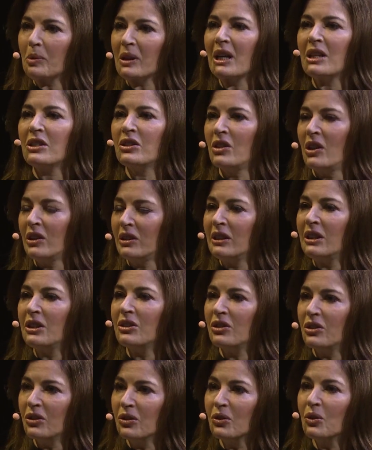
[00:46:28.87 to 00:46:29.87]
but I certainly
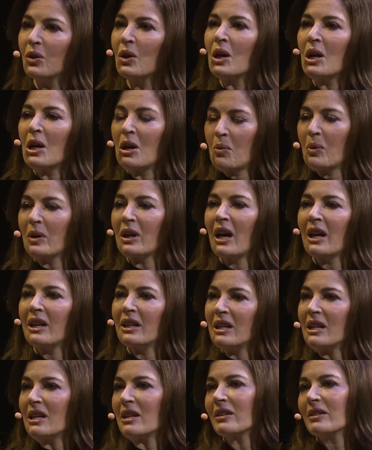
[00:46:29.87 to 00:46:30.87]
do when I
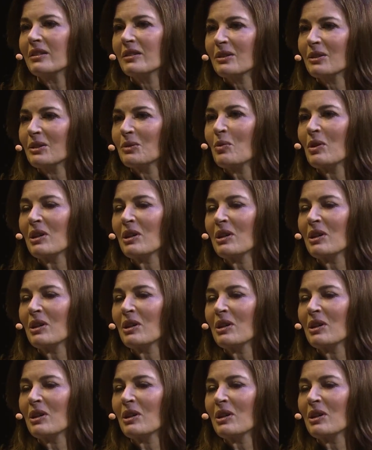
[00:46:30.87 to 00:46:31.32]
eat.